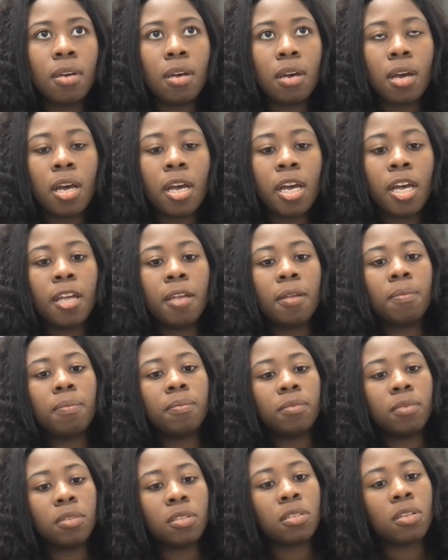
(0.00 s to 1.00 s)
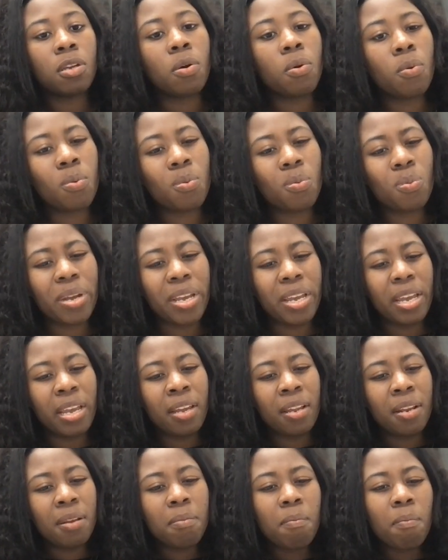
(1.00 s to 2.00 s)
Um, so
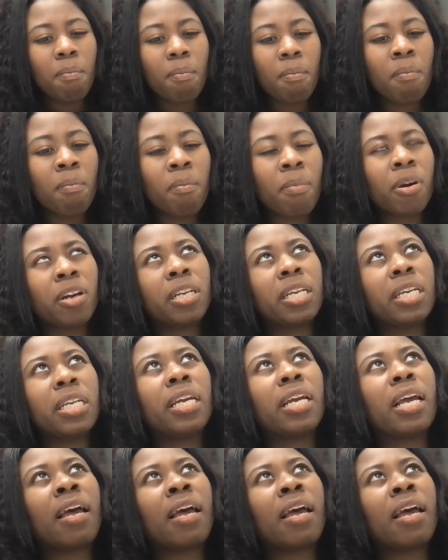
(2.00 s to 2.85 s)
in marketing,